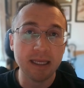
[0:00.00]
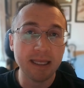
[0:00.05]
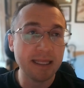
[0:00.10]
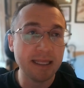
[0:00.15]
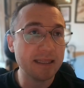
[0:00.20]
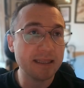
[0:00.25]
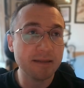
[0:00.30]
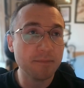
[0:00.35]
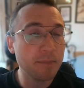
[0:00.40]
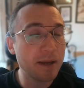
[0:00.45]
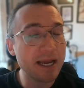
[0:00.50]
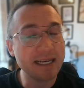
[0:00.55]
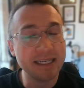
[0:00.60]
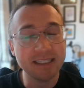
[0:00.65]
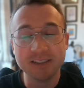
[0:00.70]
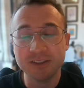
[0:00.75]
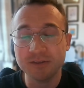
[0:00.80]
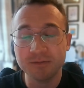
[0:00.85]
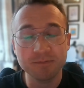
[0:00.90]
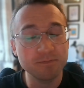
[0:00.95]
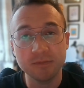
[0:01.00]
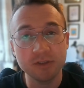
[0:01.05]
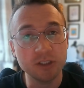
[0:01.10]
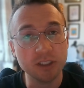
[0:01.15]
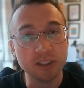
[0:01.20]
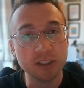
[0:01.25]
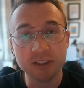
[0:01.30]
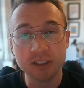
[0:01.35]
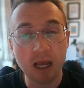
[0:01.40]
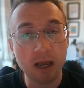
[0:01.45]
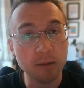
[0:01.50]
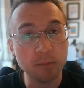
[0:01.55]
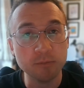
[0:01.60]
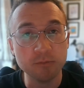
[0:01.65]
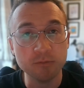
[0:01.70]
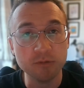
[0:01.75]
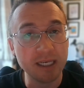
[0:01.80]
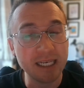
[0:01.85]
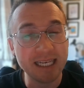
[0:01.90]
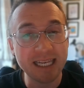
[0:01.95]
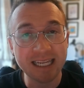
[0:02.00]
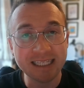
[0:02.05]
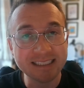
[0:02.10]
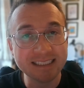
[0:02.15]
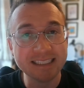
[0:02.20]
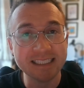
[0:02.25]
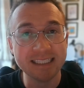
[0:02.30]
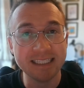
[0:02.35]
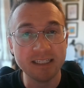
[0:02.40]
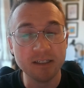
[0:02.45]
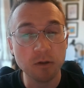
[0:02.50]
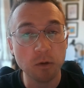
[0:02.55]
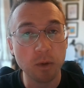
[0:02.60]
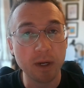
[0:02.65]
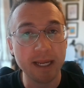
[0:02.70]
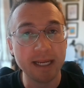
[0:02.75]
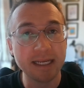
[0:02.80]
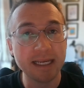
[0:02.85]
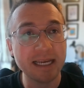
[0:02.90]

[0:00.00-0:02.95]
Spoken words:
The man is just unrelentingly quick.